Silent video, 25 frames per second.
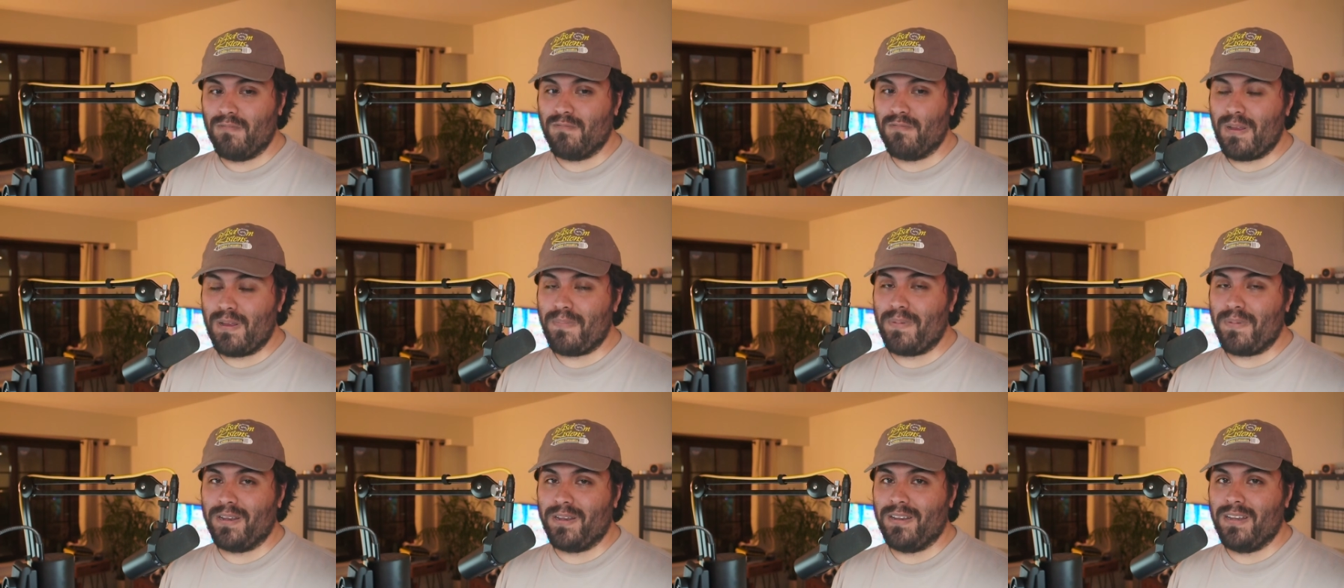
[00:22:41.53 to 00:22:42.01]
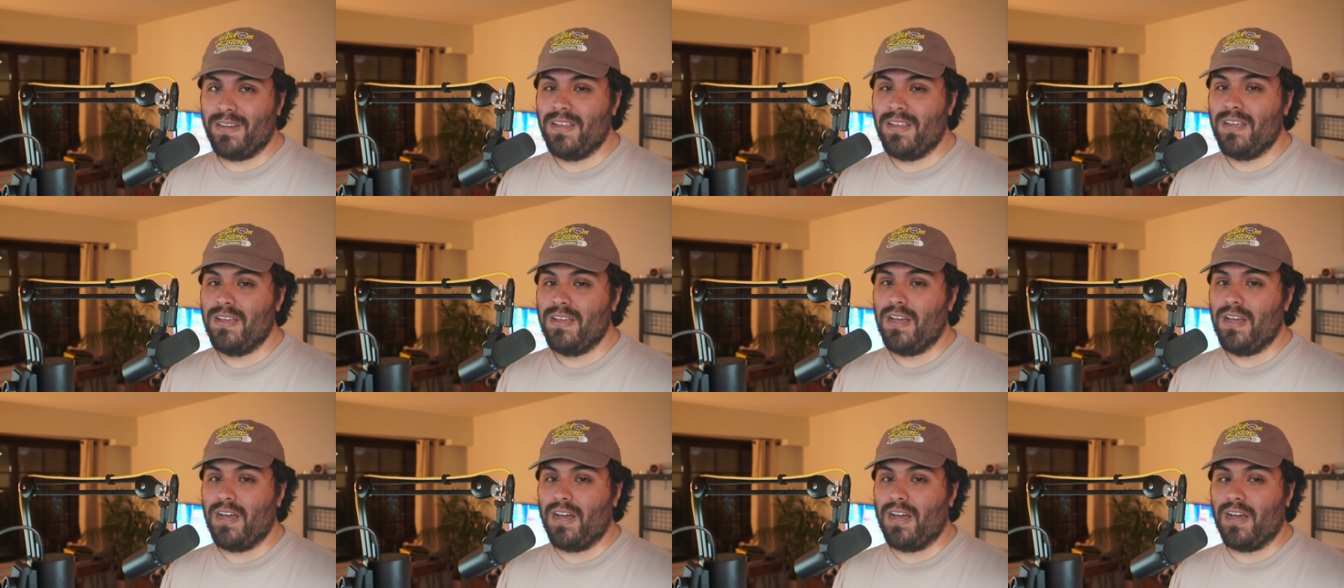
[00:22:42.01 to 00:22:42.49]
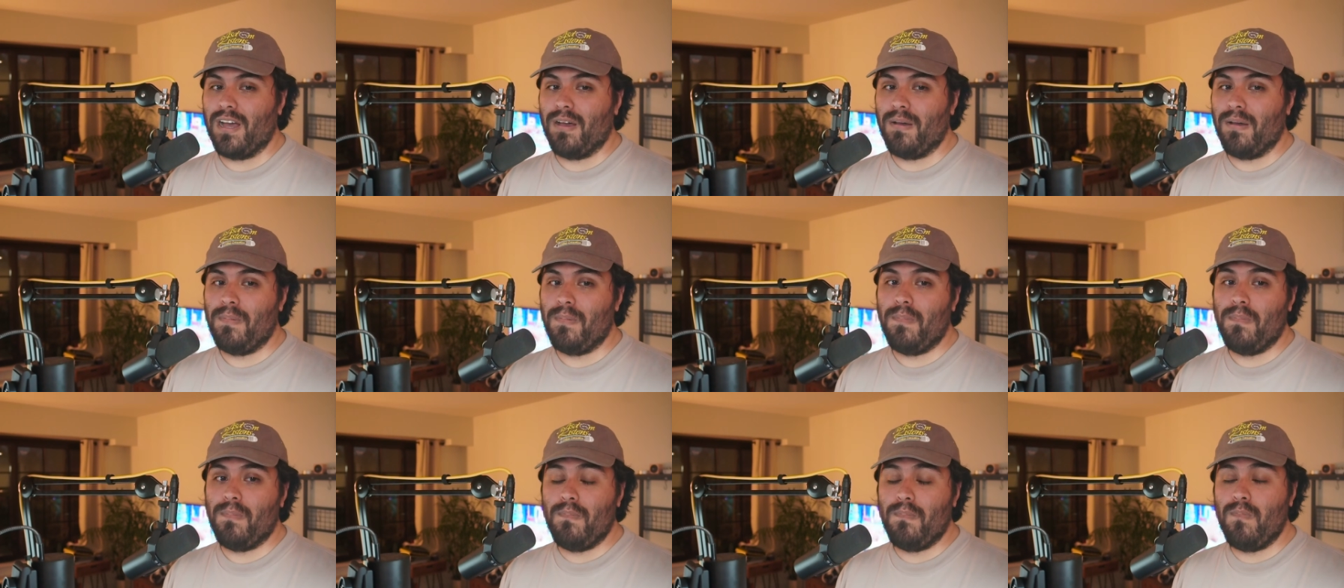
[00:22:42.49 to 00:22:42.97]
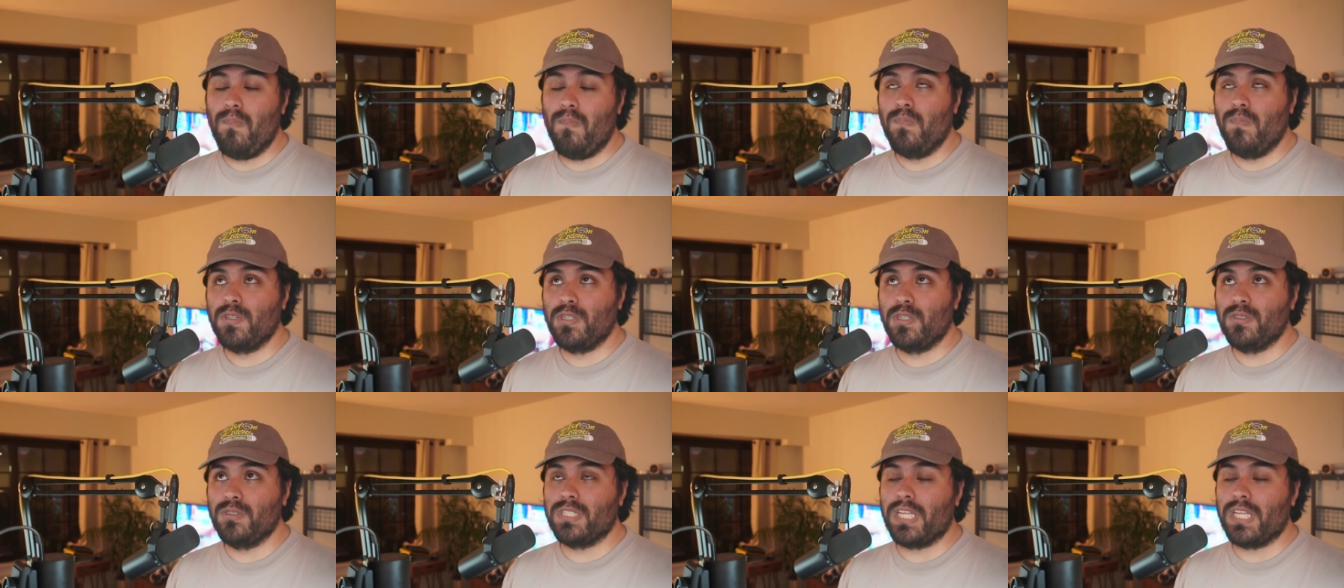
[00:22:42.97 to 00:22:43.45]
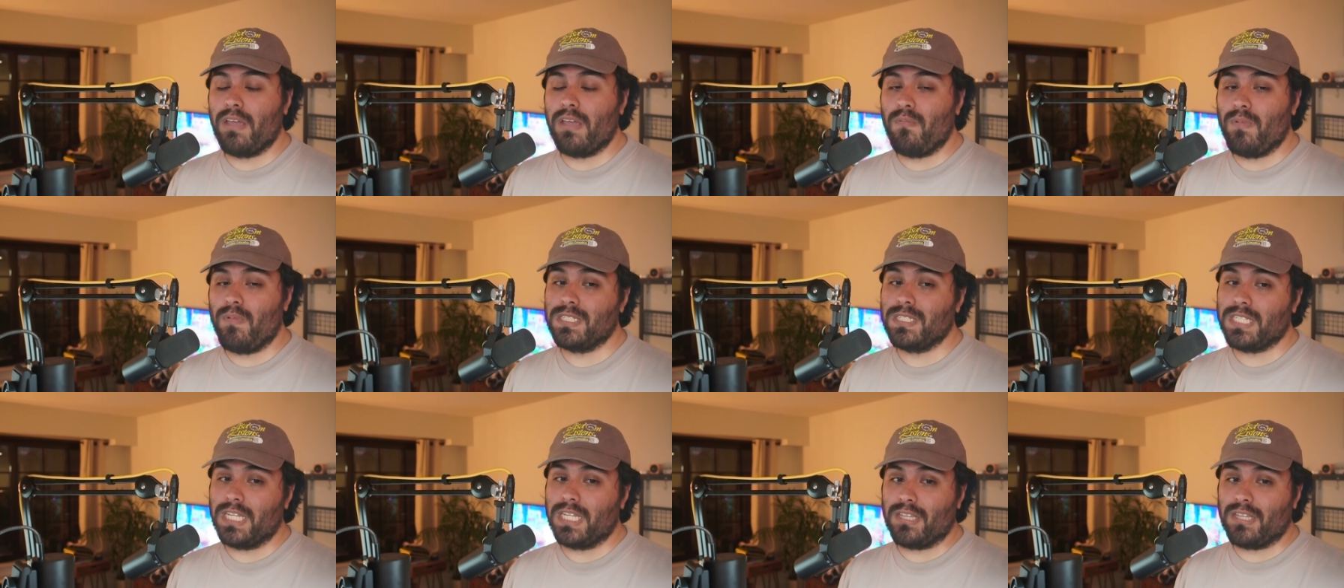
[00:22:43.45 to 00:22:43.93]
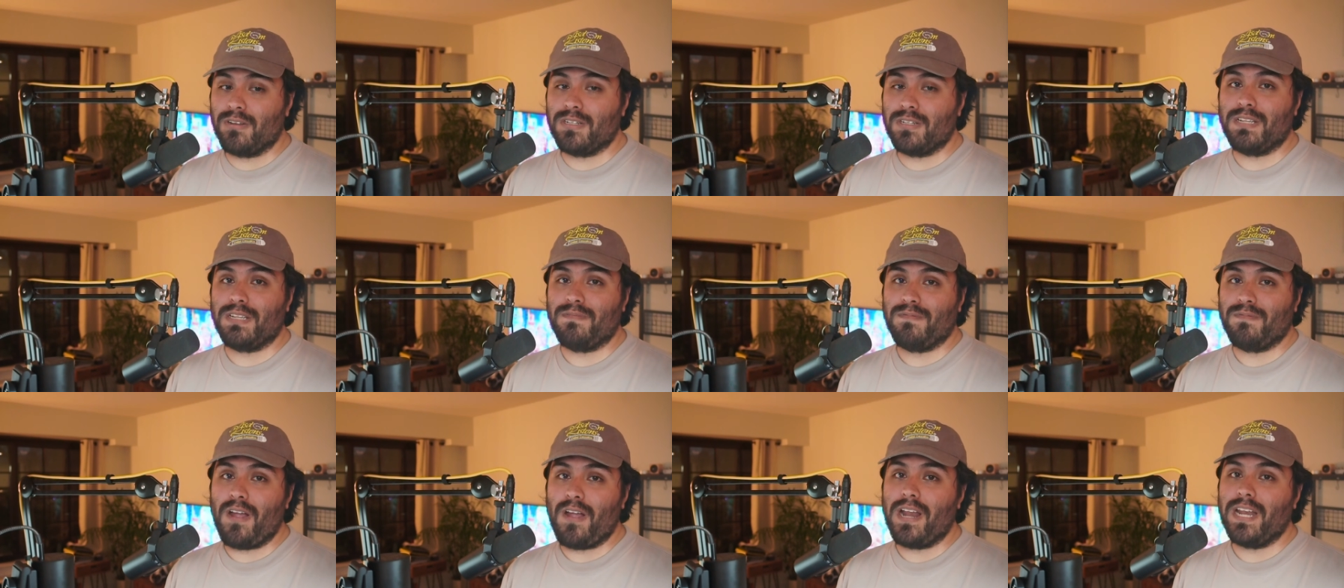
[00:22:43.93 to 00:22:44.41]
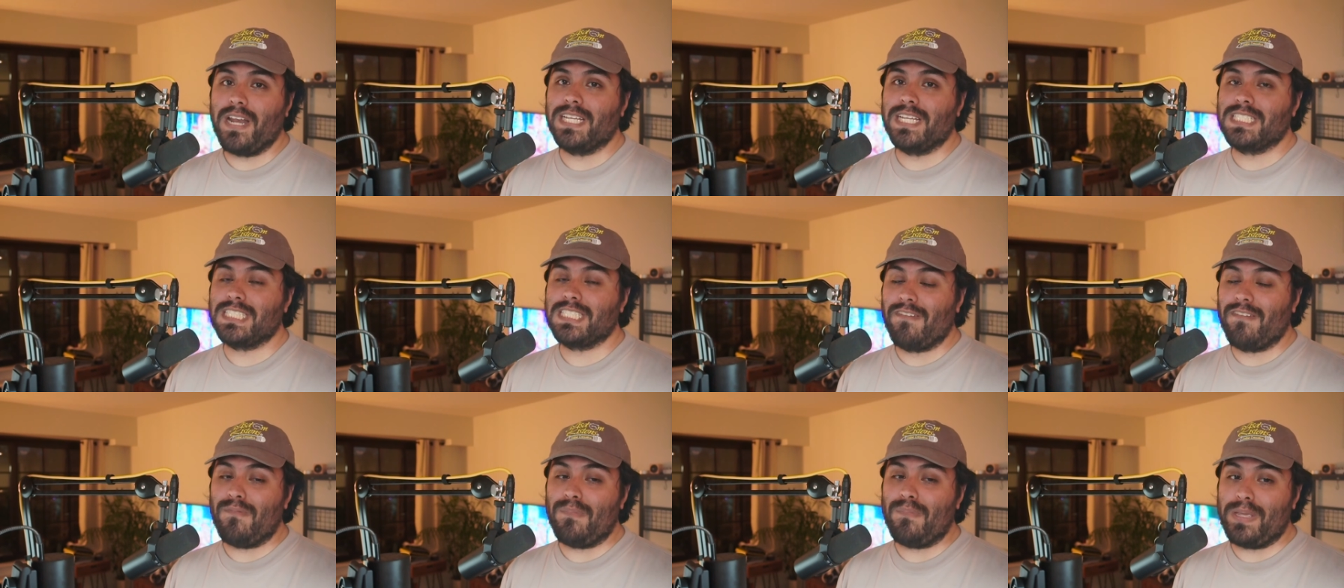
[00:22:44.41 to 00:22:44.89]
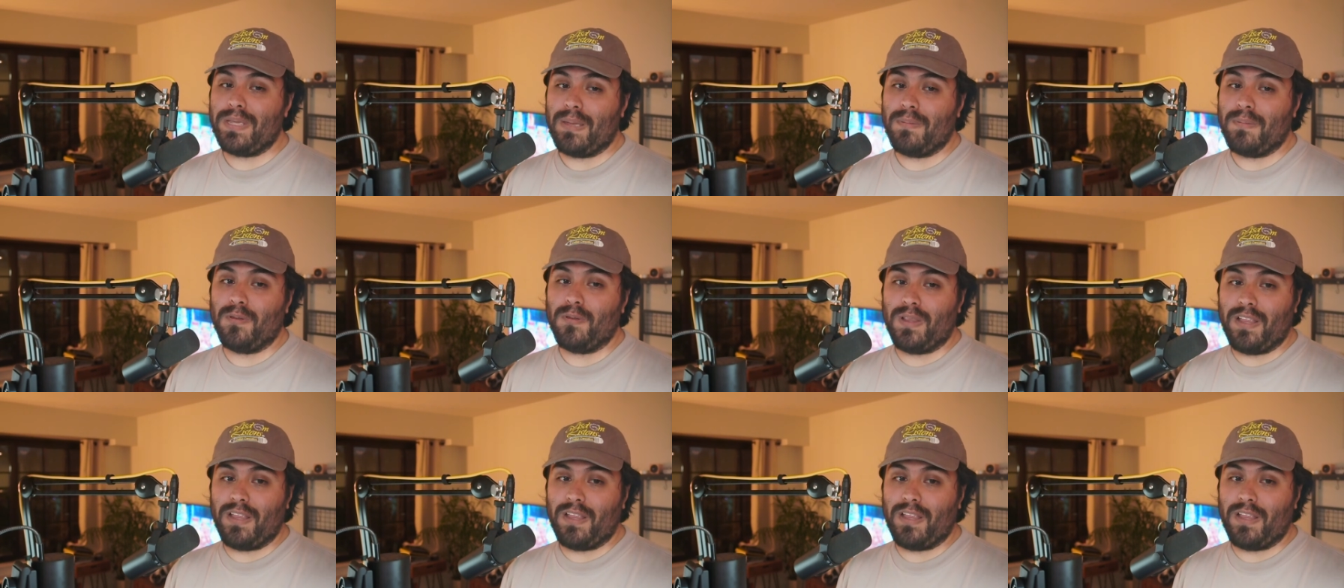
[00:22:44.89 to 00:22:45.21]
Rippin' Tuesday, Wednesday, Thursday, Friday, 7 p.m.